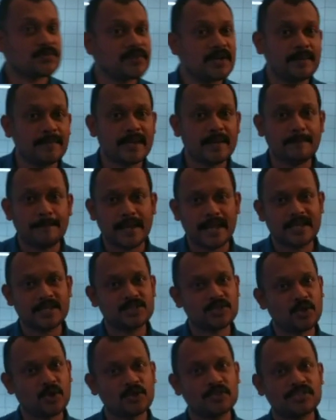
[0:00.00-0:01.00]
will be
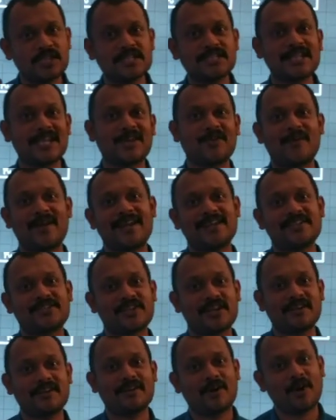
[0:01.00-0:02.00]
based on this
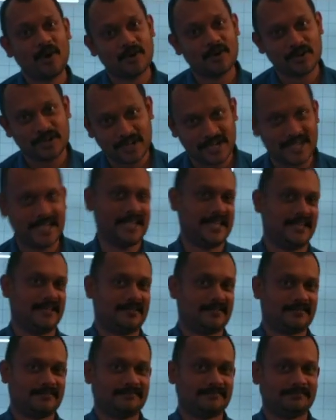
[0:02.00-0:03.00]
equation only.
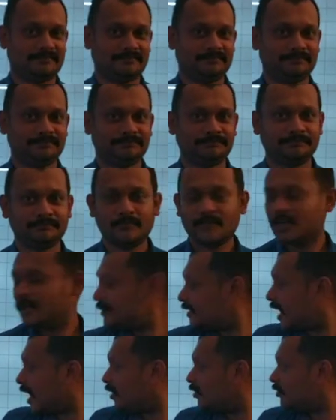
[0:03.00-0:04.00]

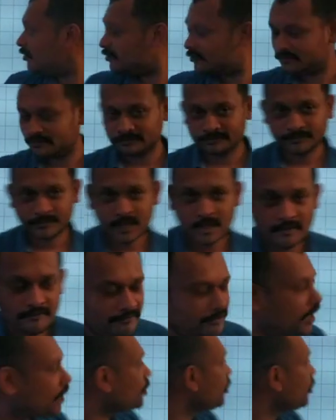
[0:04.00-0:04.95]
Now we are